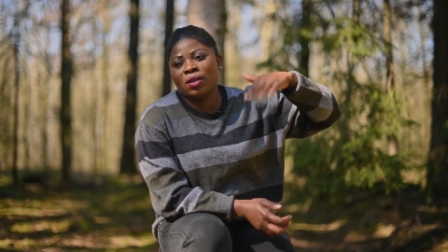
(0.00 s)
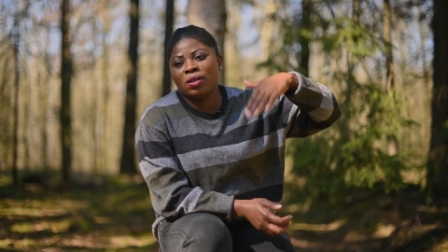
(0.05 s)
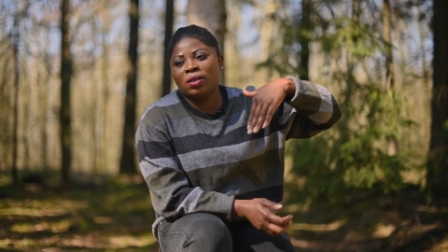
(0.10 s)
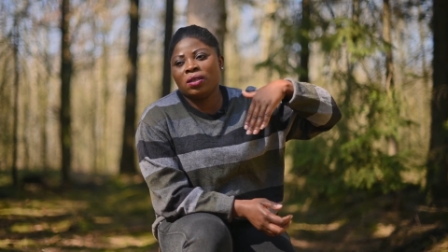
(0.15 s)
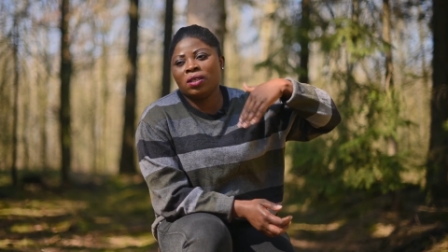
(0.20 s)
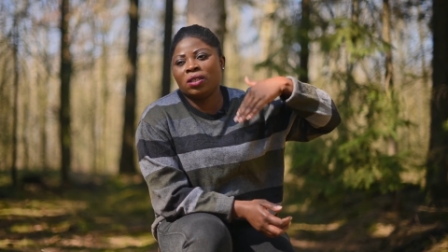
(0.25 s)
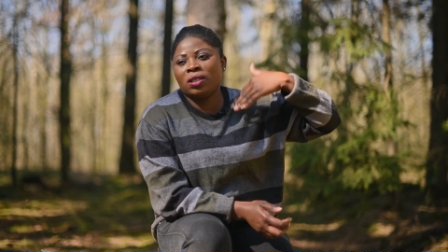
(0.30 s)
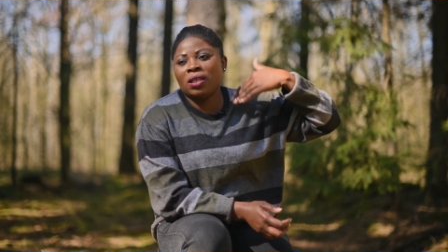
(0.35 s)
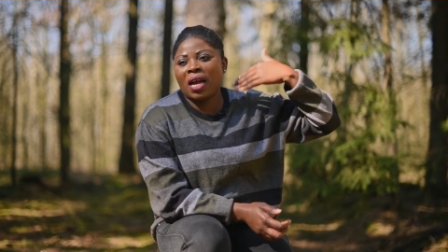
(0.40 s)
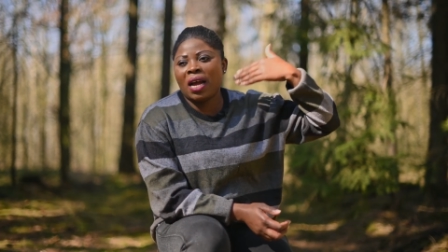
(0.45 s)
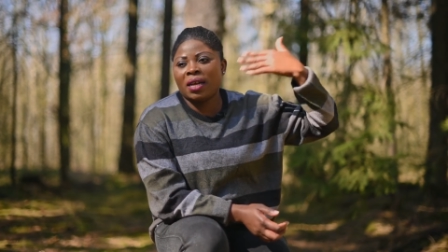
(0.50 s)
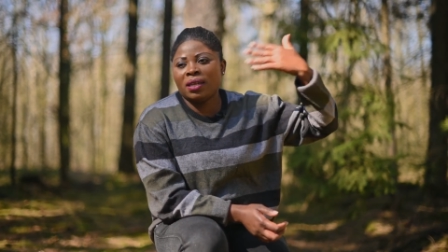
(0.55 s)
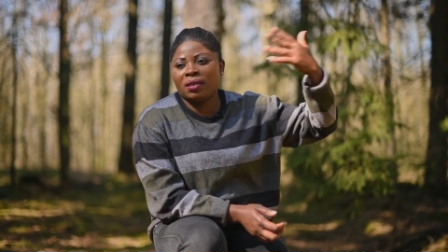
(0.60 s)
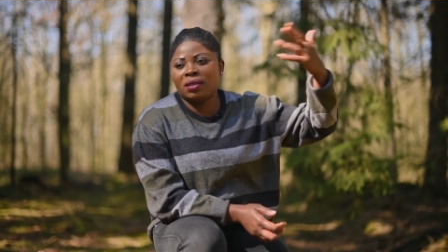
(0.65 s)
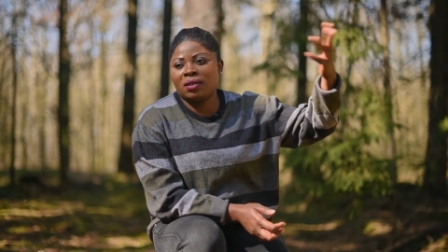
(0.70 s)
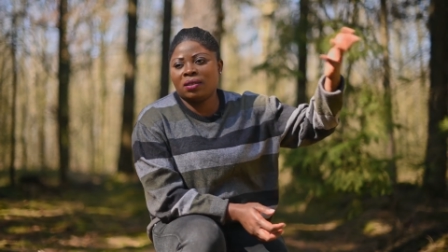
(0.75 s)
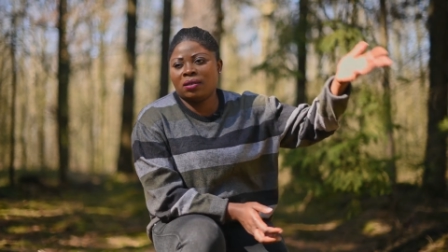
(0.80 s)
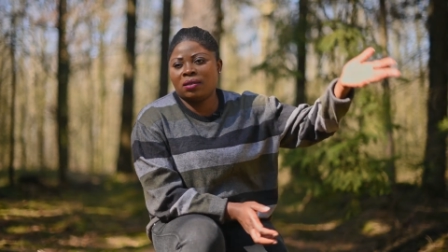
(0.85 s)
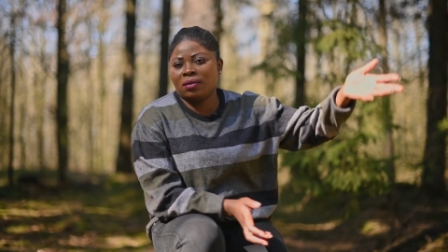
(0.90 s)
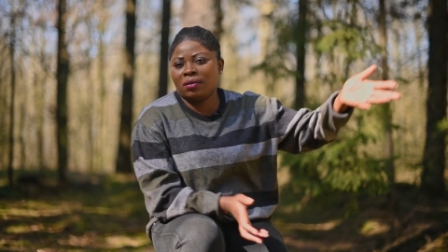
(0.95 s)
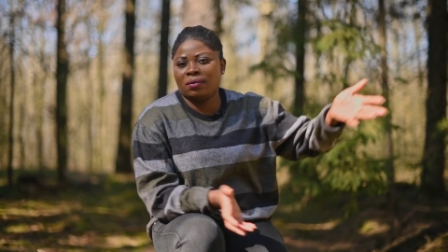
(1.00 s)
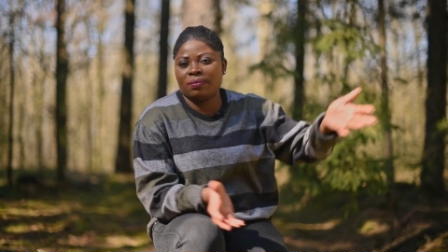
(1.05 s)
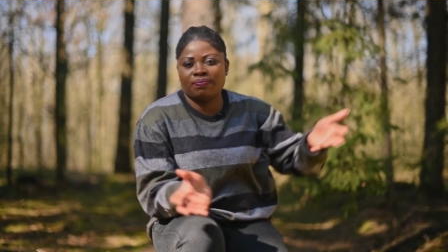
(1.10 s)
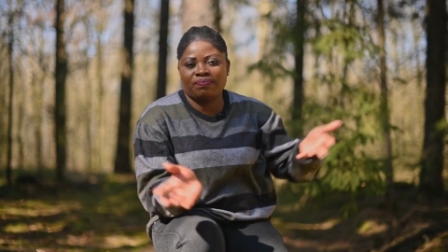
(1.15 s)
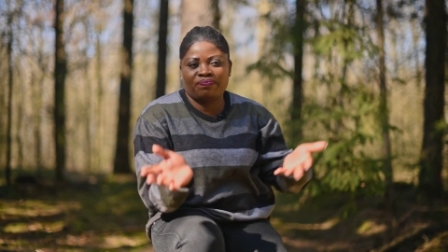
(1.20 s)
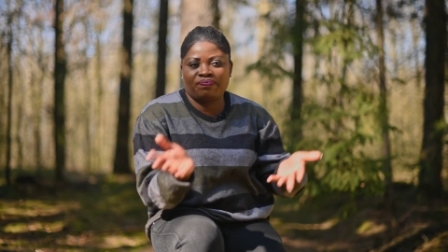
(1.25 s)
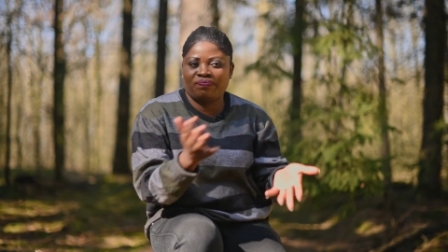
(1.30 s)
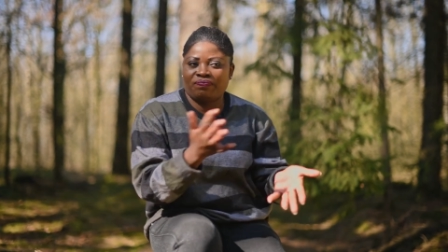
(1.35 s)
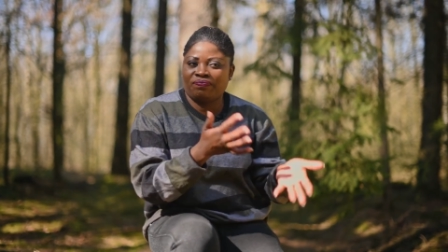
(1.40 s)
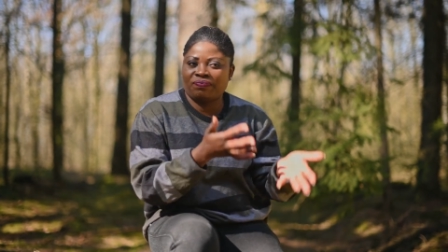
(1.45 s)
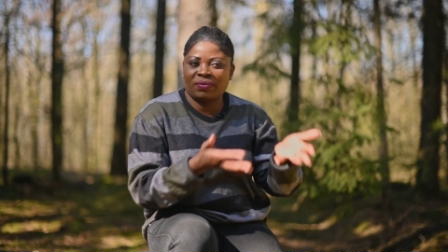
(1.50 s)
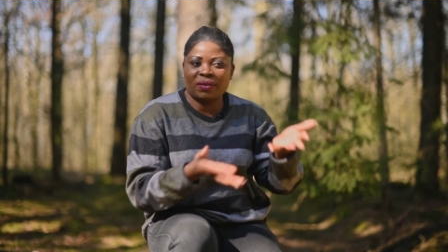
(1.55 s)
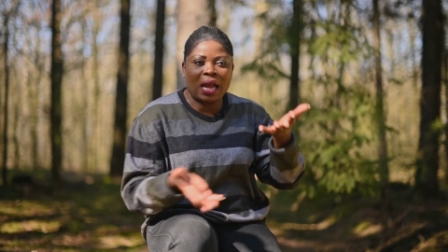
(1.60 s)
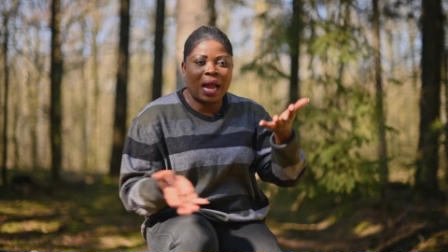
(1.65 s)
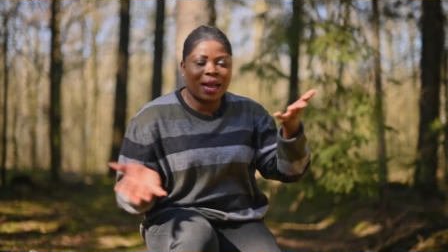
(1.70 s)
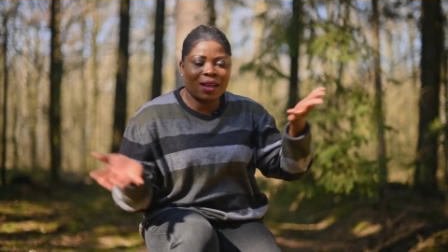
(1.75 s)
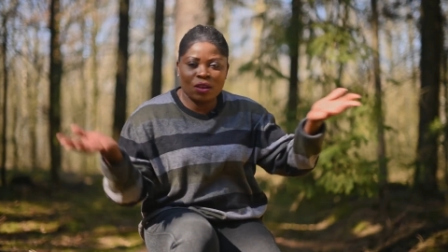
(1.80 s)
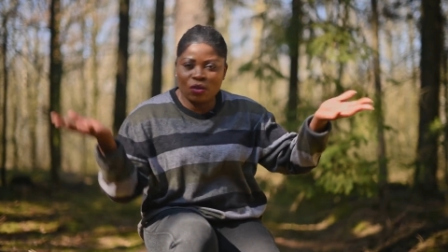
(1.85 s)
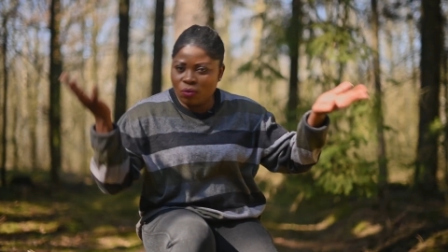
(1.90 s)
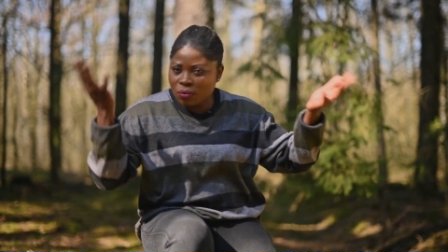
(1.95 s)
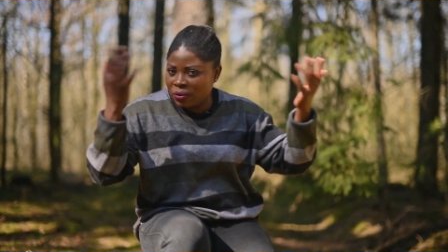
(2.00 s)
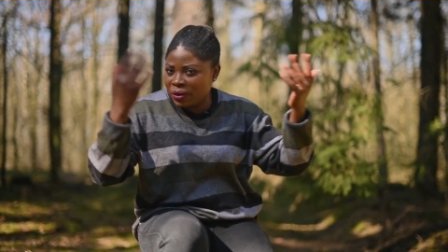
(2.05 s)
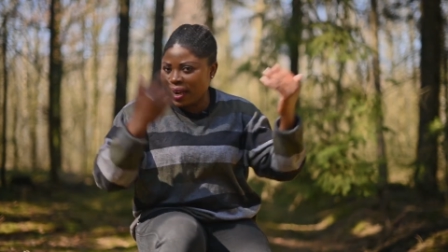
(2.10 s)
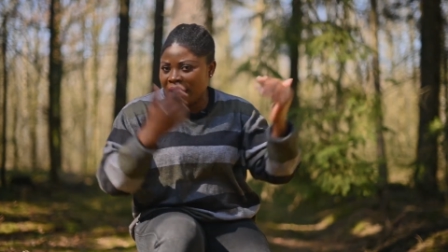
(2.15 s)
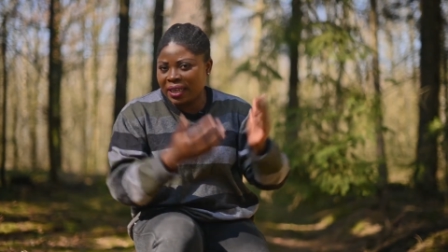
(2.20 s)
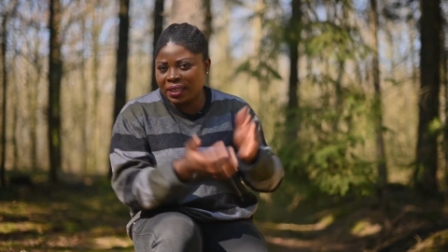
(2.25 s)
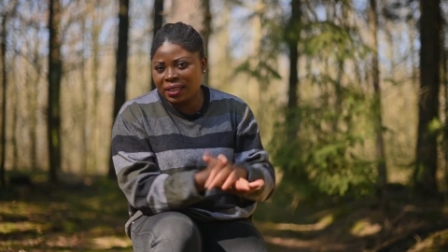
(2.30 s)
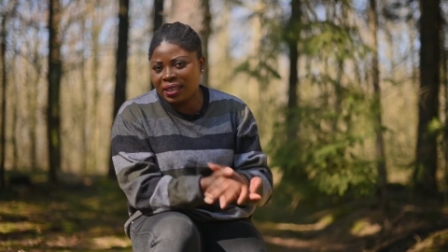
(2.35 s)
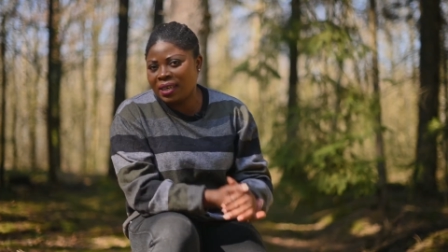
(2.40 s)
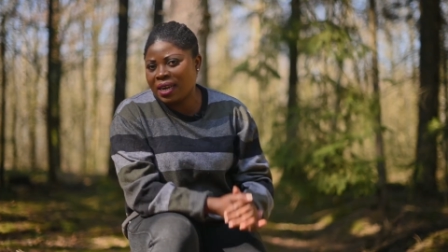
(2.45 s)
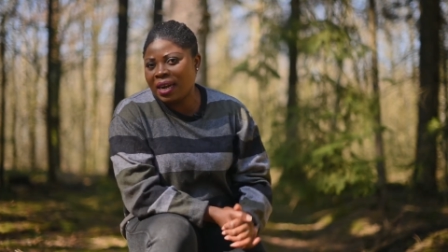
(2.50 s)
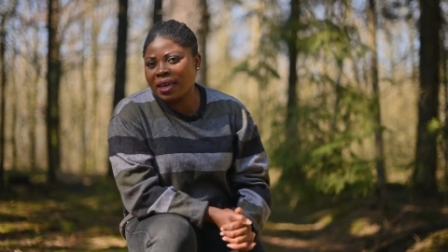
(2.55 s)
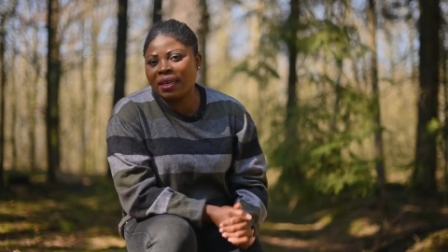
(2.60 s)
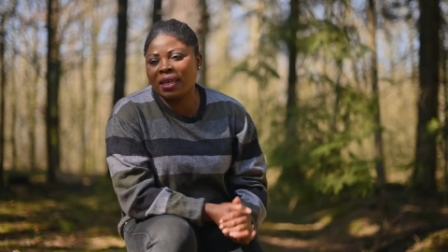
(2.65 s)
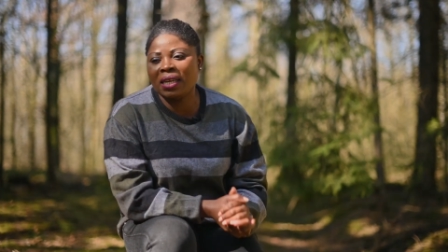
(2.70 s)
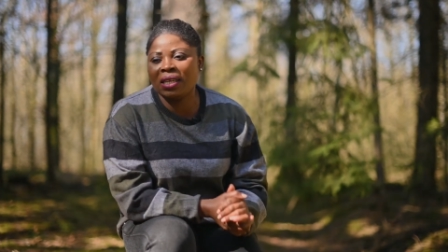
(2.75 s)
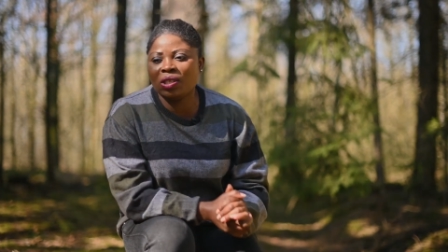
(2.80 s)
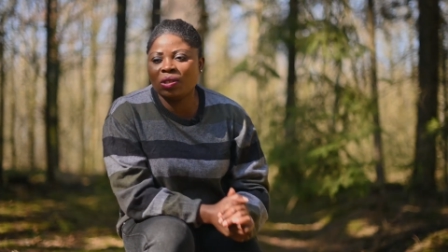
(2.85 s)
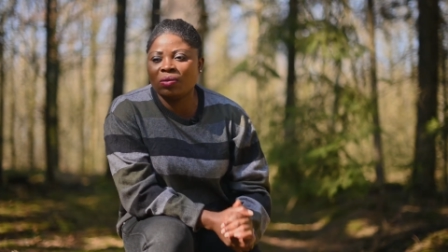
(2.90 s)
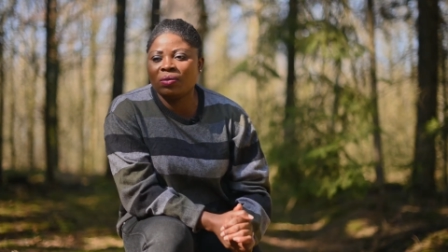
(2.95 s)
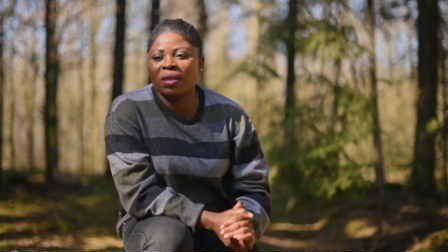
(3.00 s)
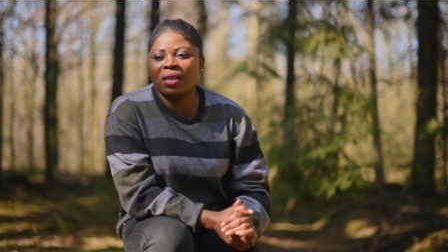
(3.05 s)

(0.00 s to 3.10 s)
it has accumulated at least to